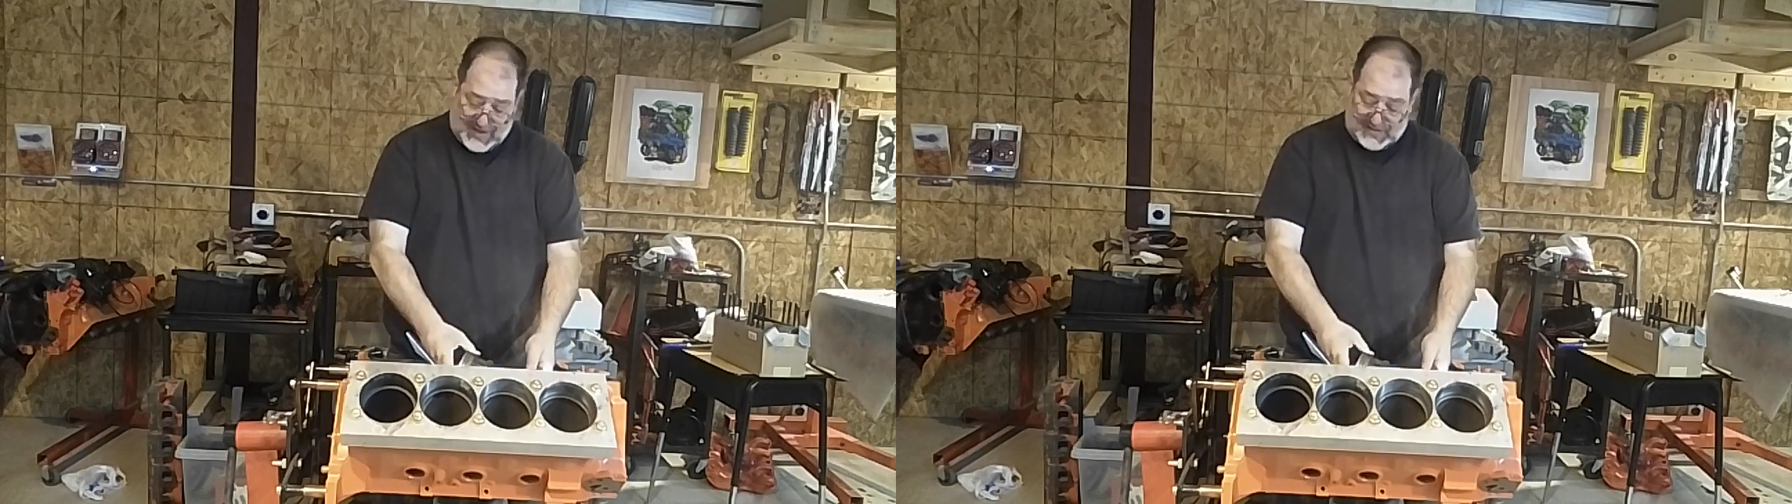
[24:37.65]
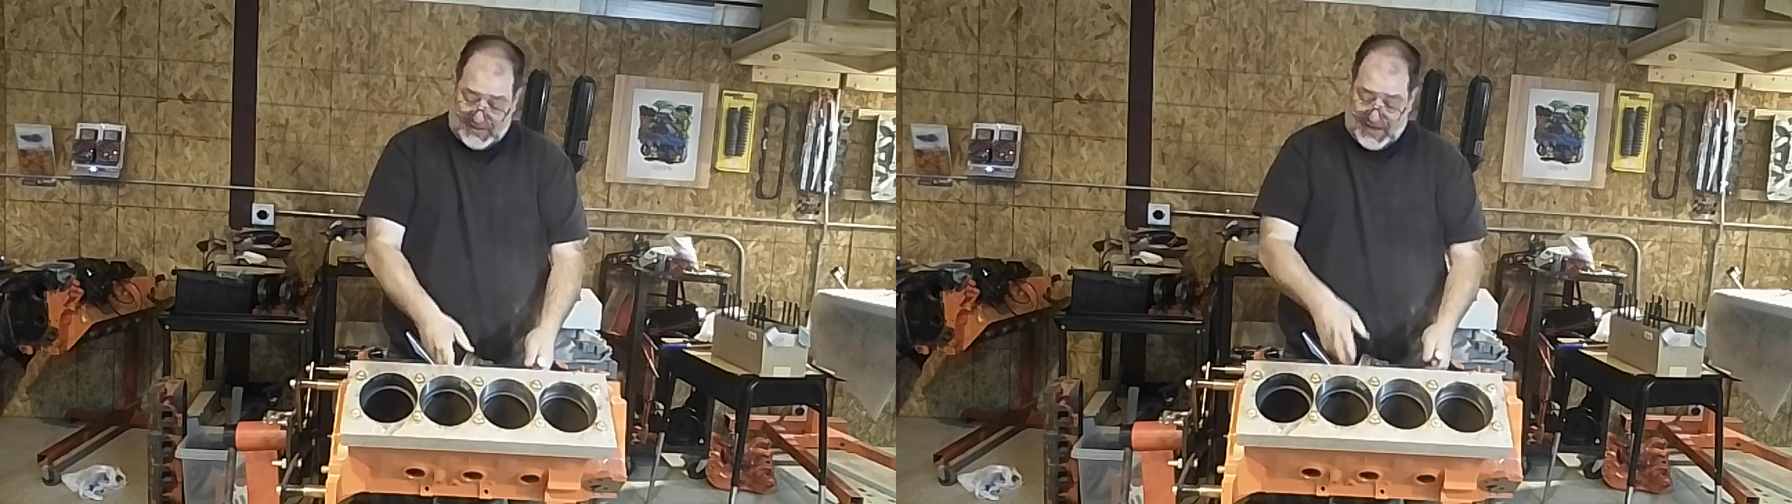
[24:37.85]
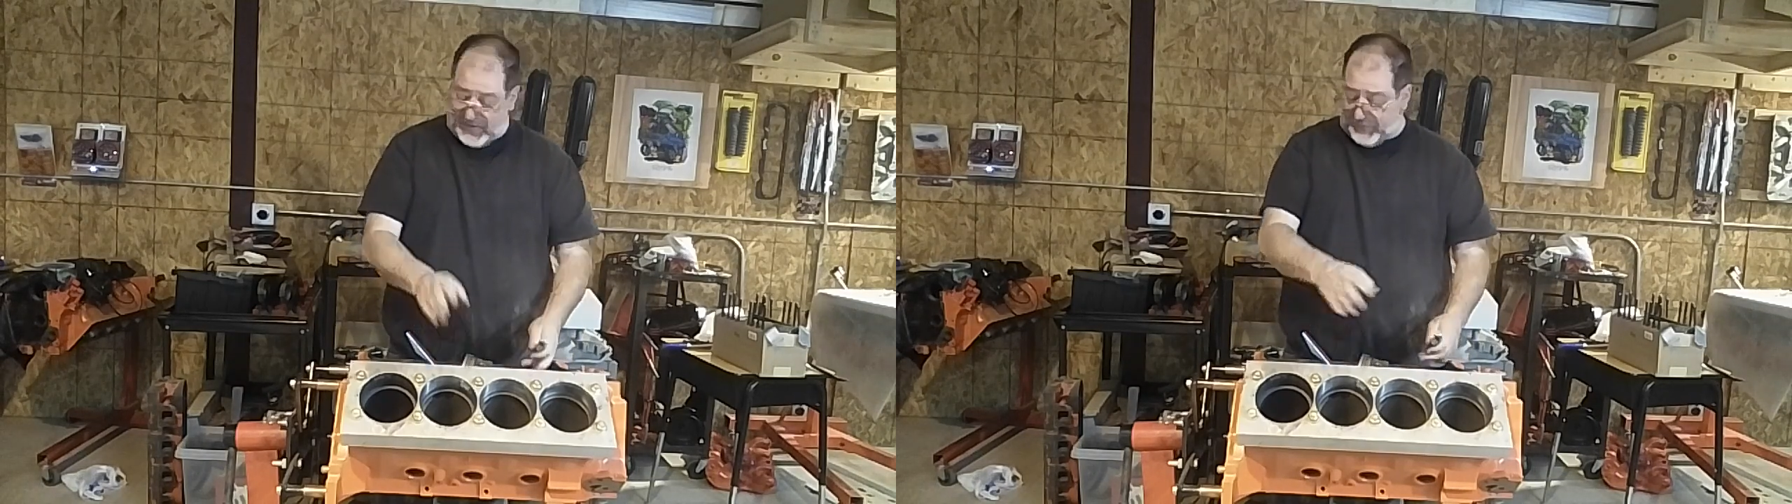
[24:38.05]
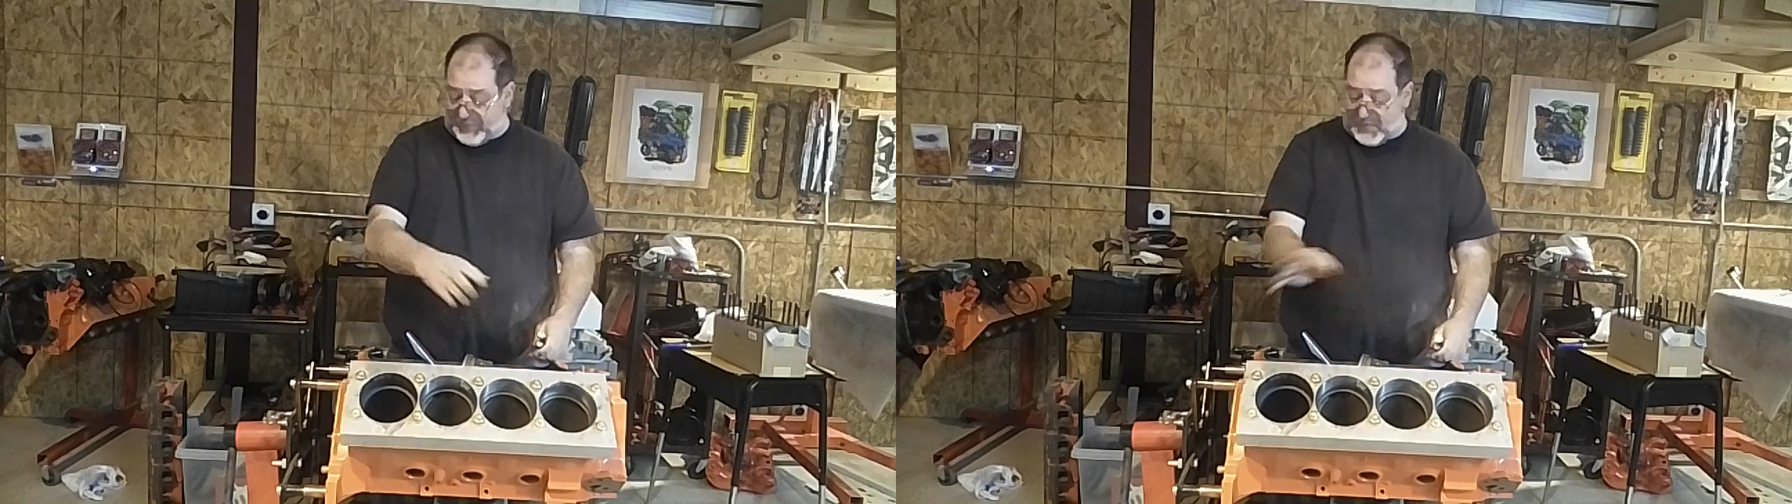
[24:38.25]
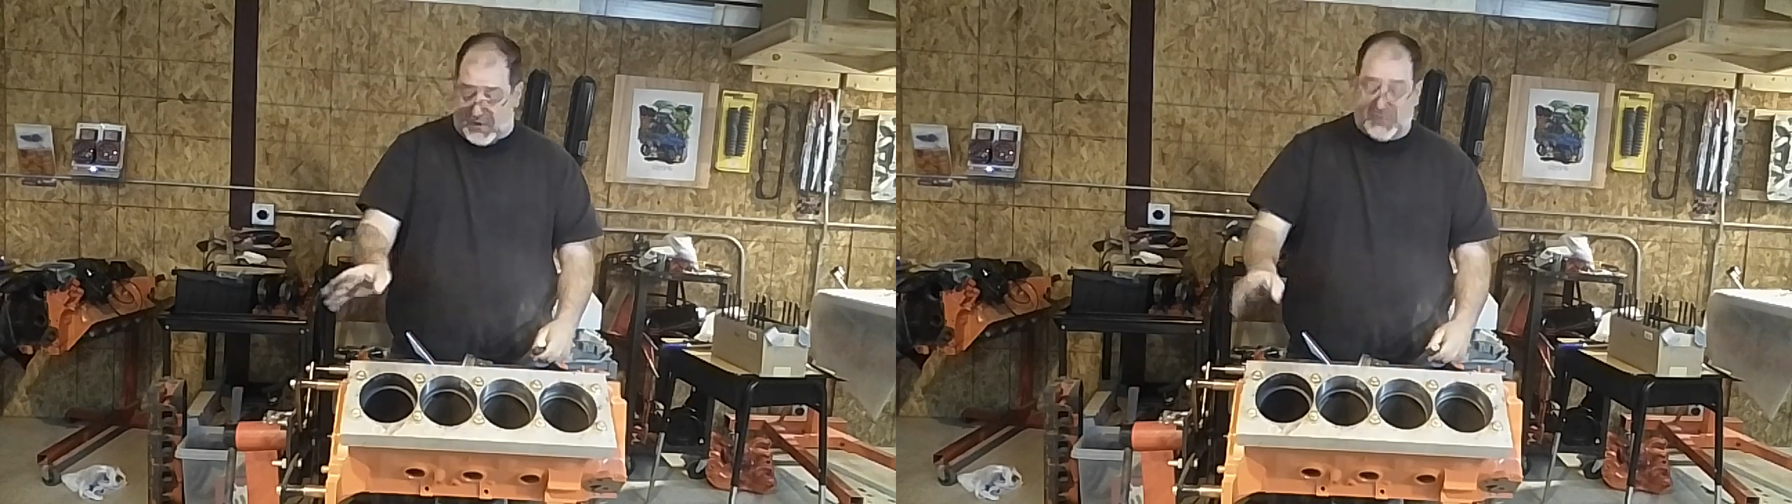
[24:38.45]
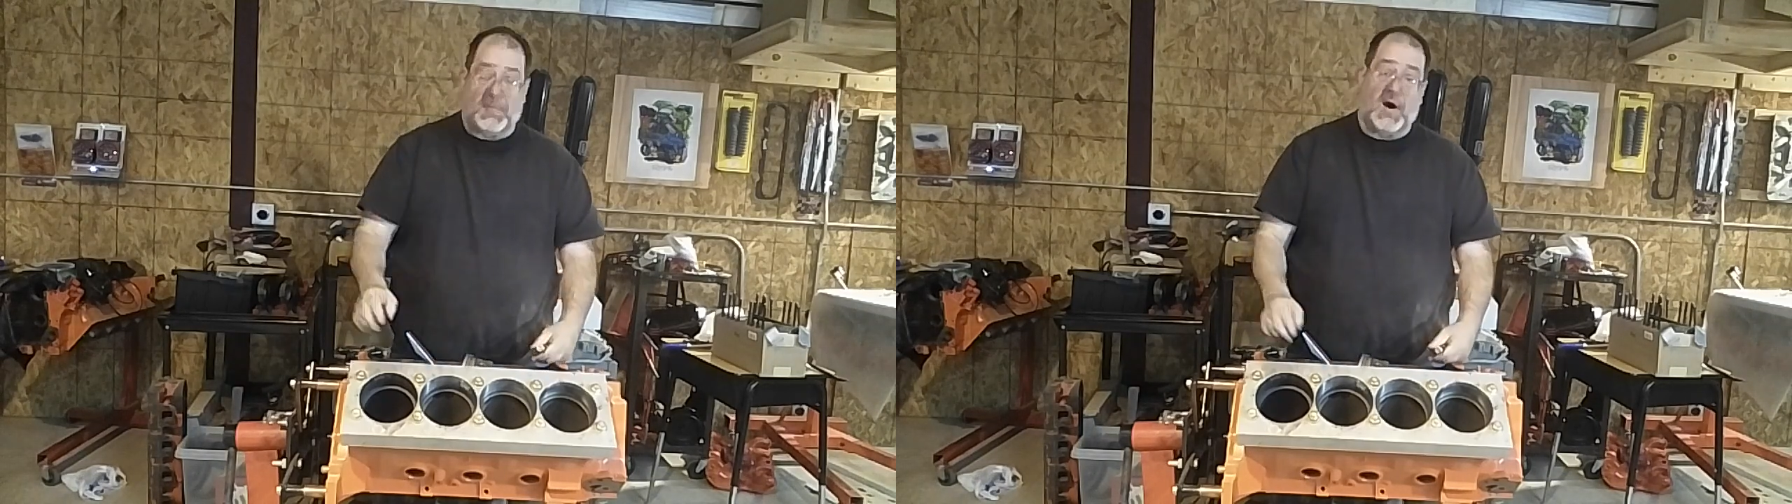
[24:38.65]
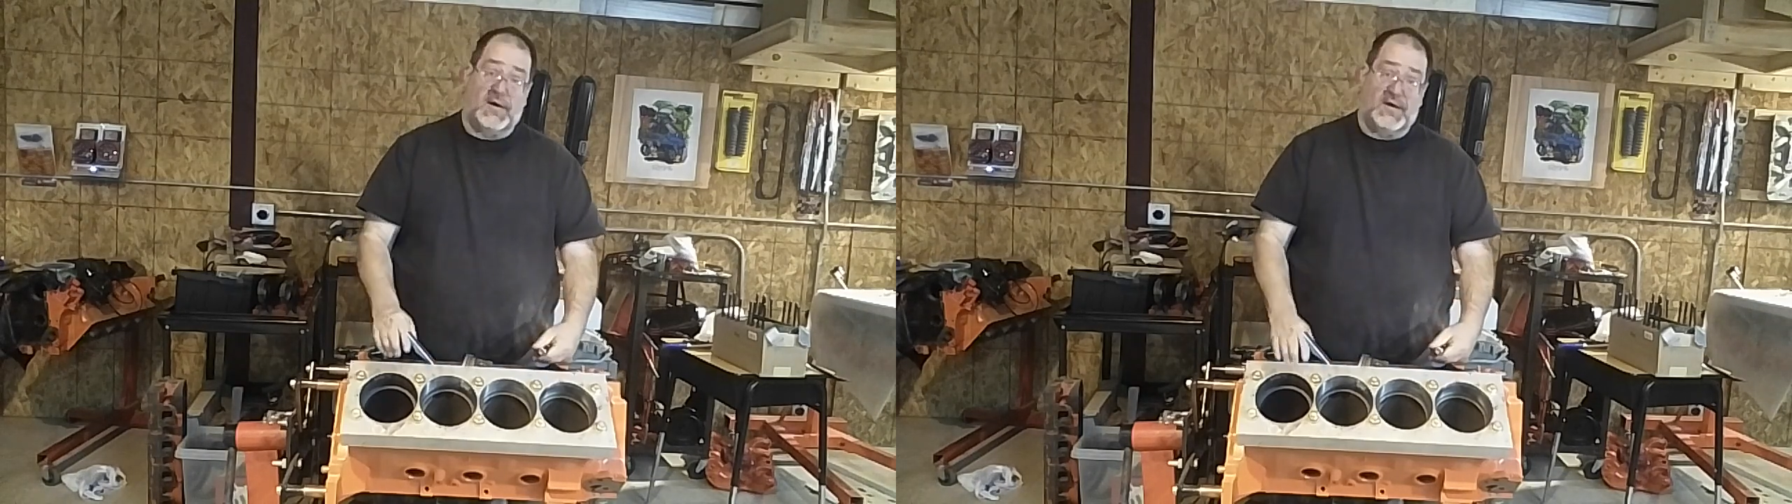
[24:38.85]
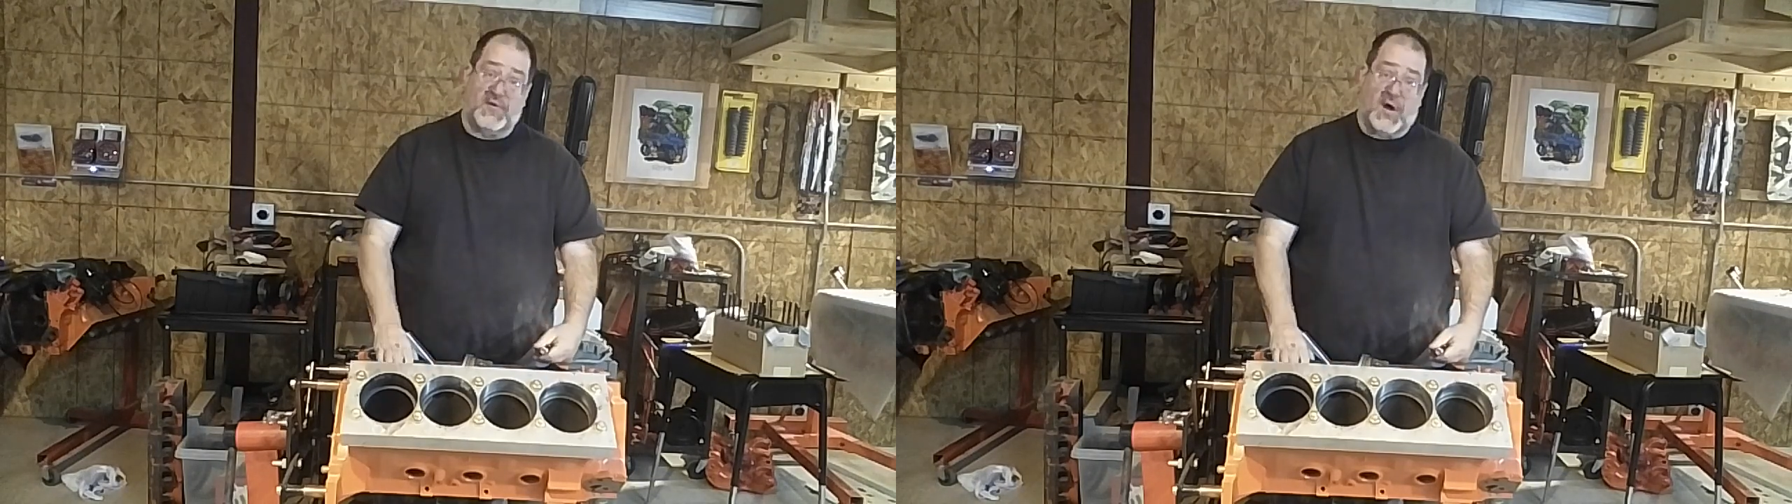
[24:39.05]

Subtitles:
And yes, for the most part,